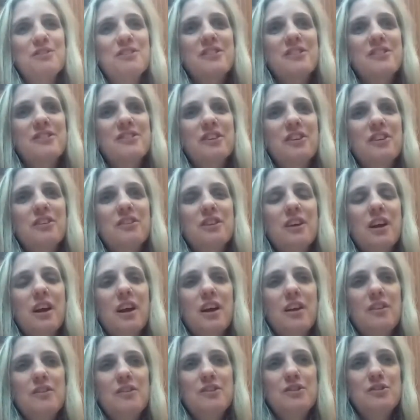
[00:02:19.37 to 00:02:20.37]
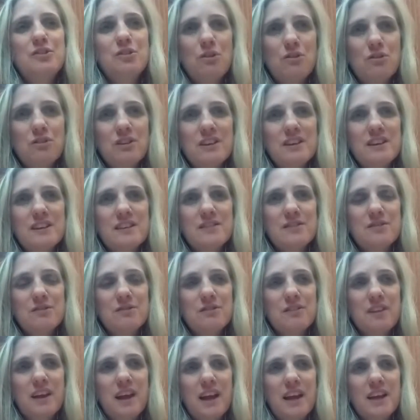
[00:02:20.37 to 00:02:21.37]
So the donkey saw
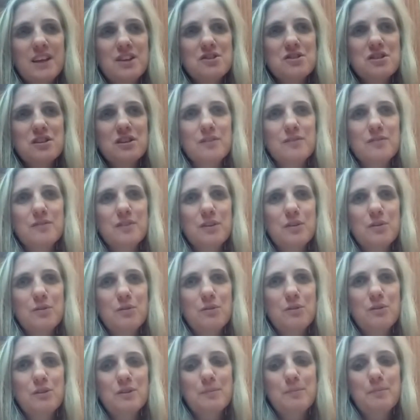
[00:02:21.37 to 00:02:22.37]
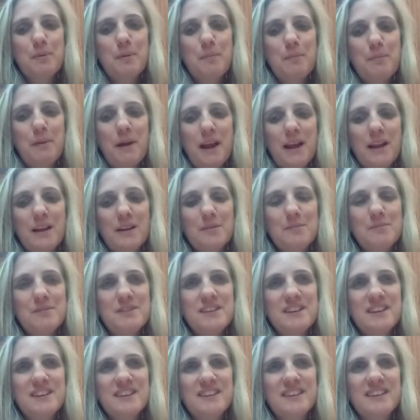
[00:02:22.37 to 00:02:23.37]
the angel of the Lord, but Balaam
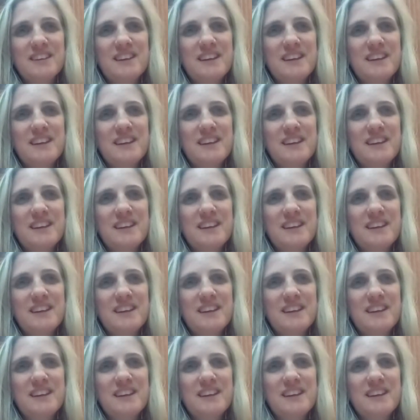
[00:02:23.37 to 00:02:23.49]
didn't.